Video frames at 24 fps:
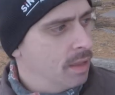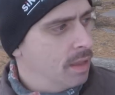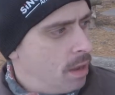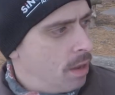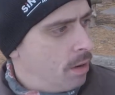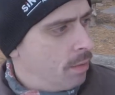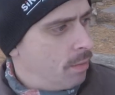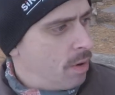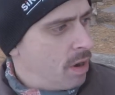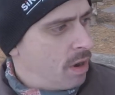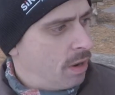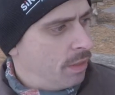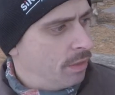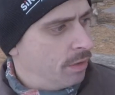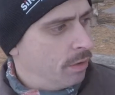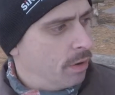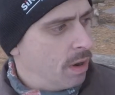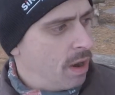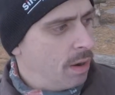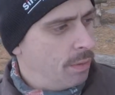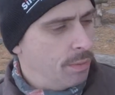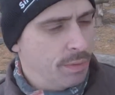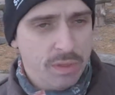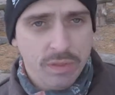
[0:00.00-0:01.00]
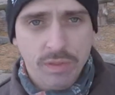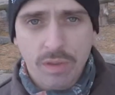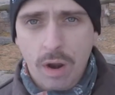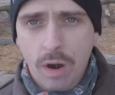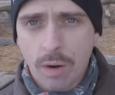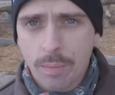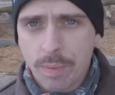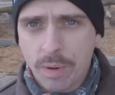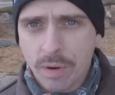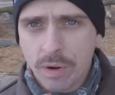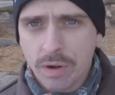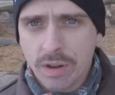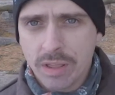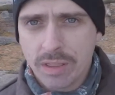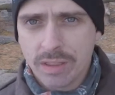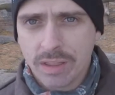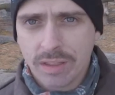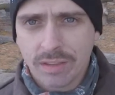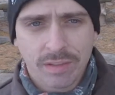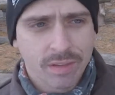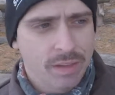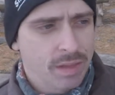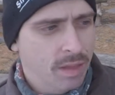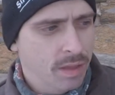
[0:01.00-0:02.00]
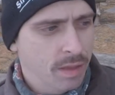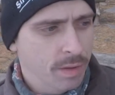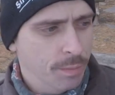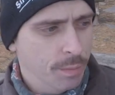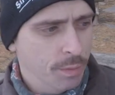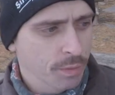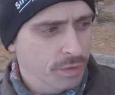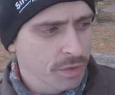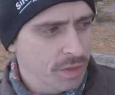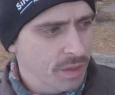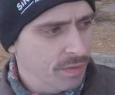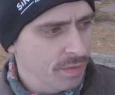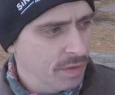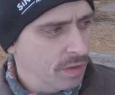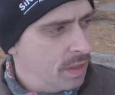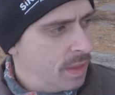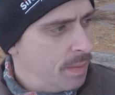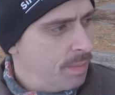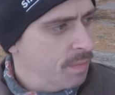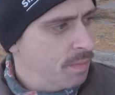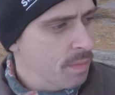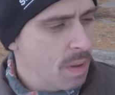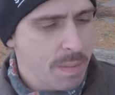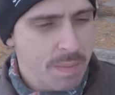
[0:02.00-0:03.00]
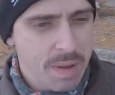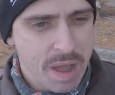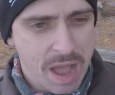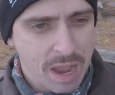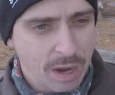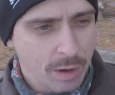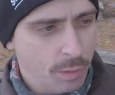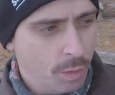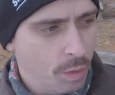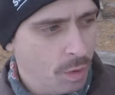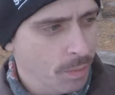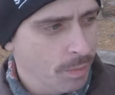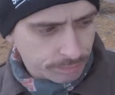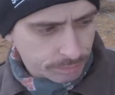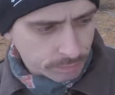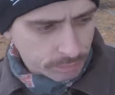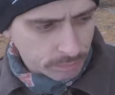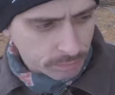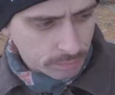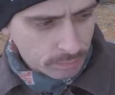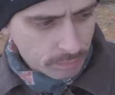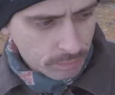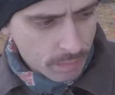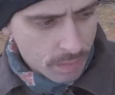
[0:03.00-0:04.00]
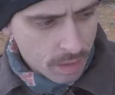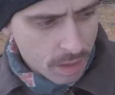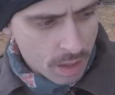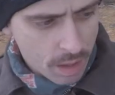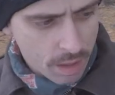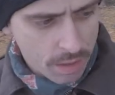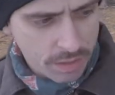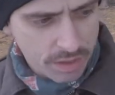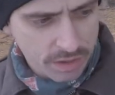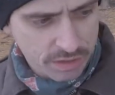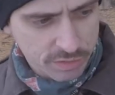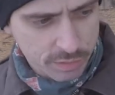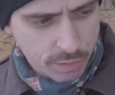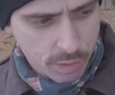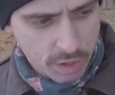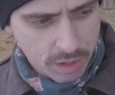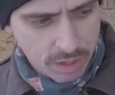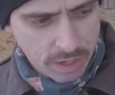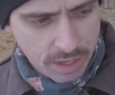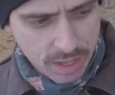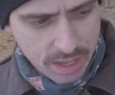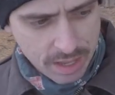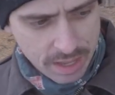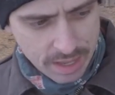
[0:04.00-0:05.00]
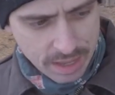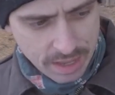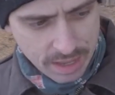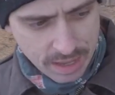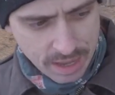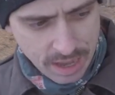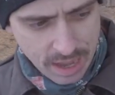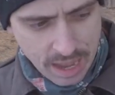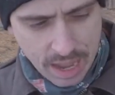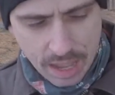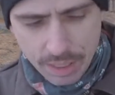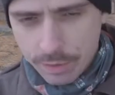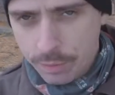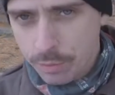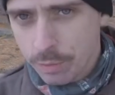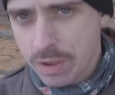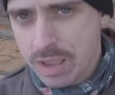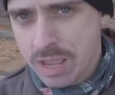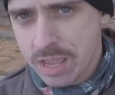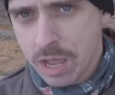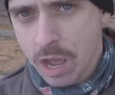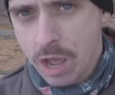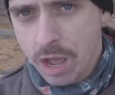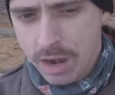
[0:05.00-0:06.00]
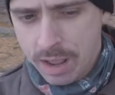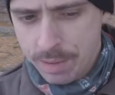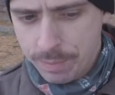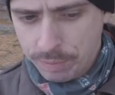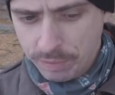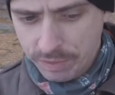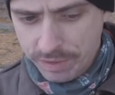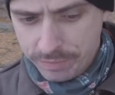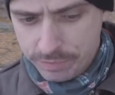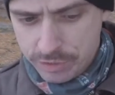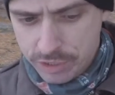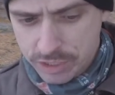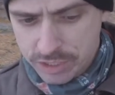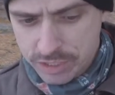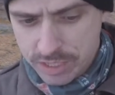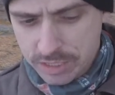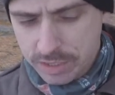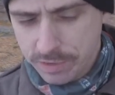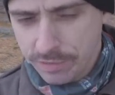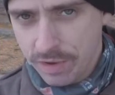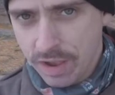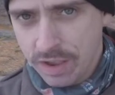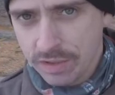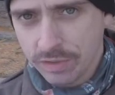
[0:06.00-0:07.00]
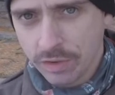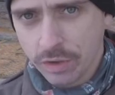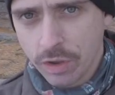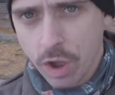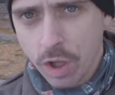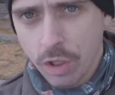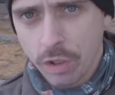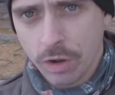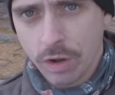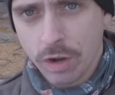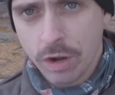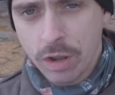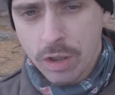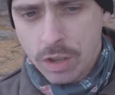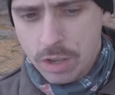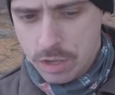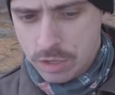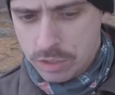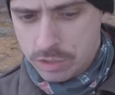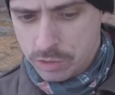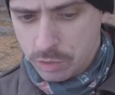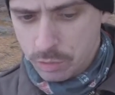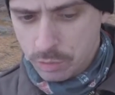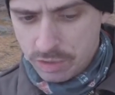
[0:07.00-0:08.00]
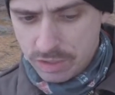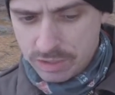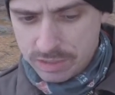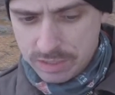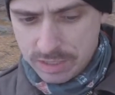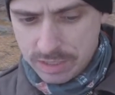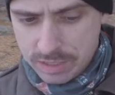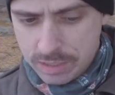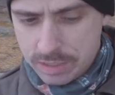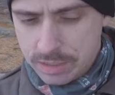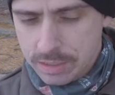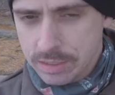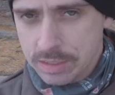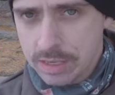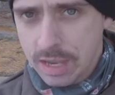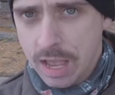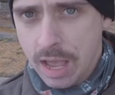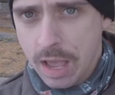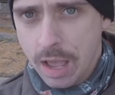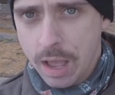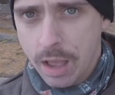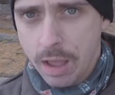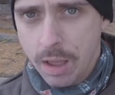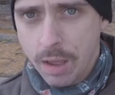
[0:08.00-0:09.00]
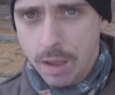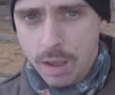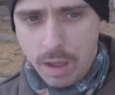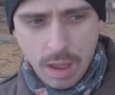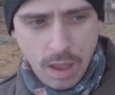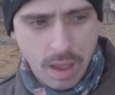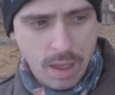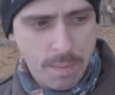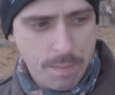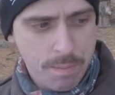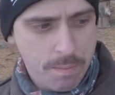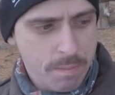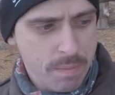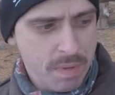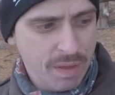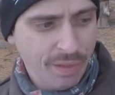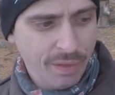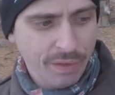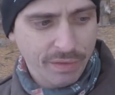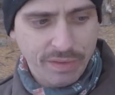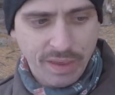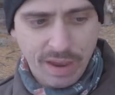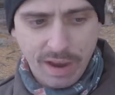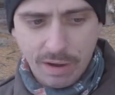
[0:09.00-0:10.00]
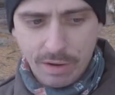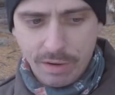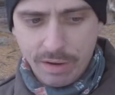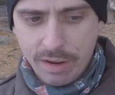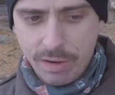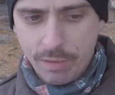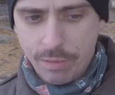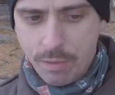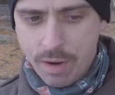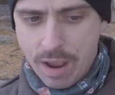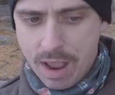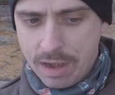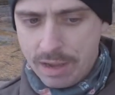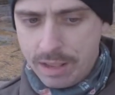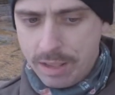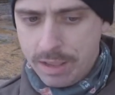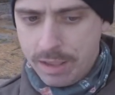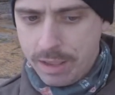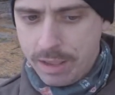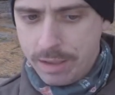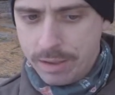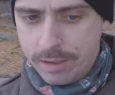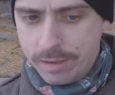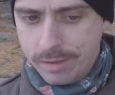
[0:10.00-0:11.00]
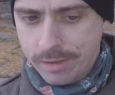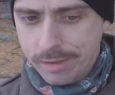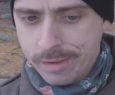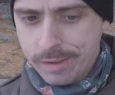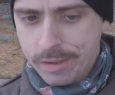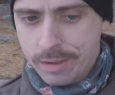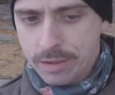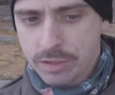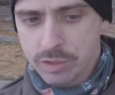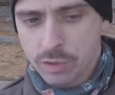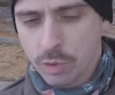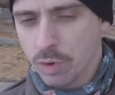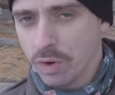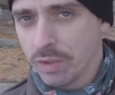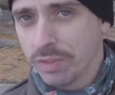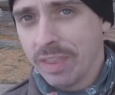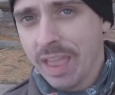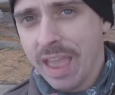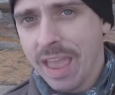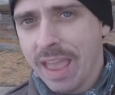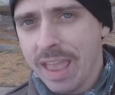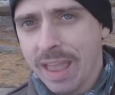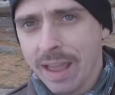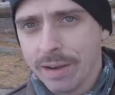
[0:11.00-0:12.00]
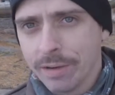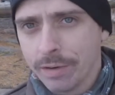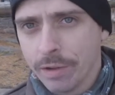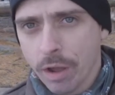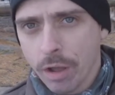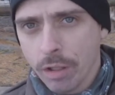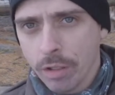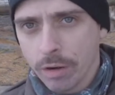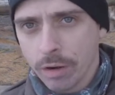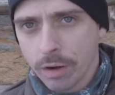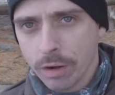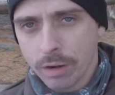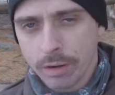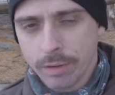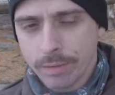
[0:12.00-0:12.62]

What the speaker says: right on the ground with a tarp underneath us, and we'll see if it keeps my back warm. This one, the RECON, I believe, just signifies the color. So this is a military ready sort of tan color.